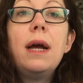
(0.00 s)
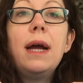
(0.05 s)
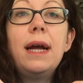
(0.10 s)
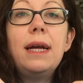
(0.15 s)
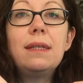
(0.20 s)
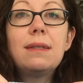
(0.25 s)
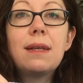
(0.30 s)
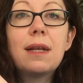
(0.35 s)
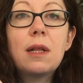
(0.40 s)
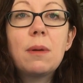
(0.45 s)

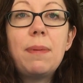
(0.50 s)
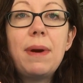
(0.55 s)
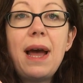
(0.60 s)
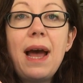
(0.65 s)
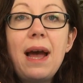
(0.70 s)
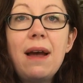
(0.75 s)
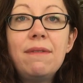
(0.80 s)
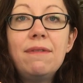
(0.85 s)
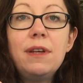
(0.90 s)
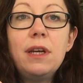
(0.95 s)
It's a little bit
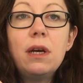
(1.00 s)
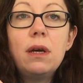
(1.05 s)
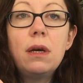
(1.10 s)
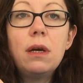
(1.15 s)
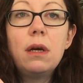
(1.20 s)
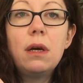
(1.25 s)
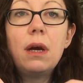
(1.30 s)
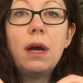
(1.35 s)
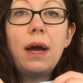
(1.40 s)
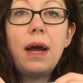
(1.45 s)

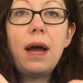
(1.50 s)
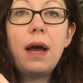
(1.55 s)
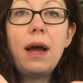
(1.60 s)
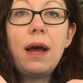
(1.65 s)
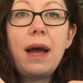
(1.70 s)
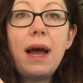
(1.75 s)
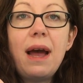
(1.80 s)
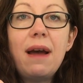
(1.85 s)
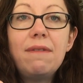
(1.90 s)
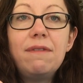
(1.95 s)

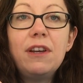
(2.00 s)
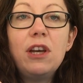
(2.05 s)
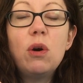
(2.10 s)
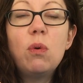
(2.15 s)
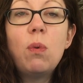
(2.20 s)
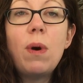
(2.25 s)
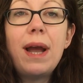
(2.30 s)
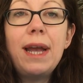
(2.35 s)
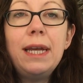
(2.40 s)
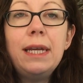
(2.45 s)
heavier
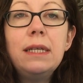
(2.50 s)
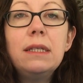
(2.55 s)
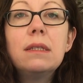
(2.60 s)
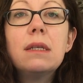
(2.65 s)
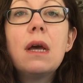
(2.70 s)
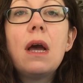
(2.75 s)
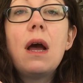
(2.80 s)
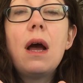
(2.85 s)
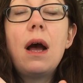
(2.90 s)
weight.